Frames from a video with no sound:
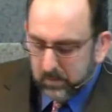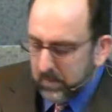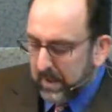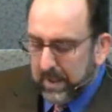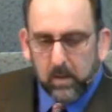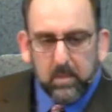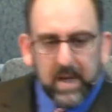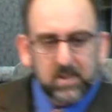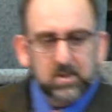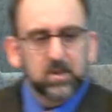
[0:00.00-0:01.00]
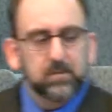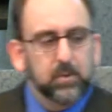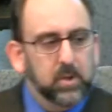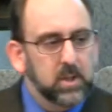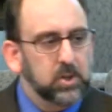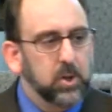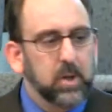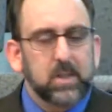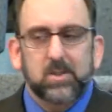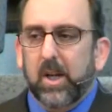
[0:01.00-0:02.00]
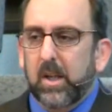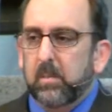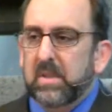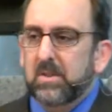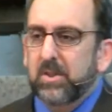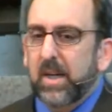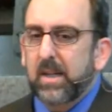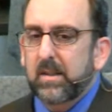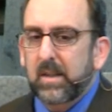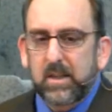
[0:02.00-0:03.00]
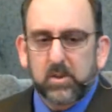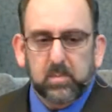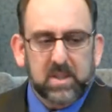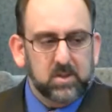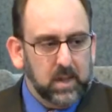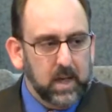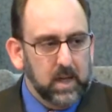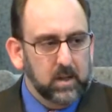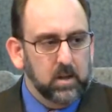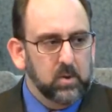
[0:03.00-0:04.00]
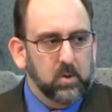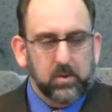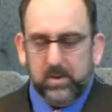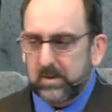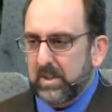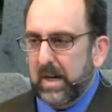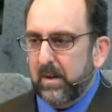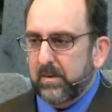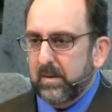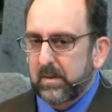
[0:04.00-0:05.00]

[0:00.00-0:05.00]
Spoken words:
the king makes this foolish choice, Solomon's son, and he splits the kingdom north and south.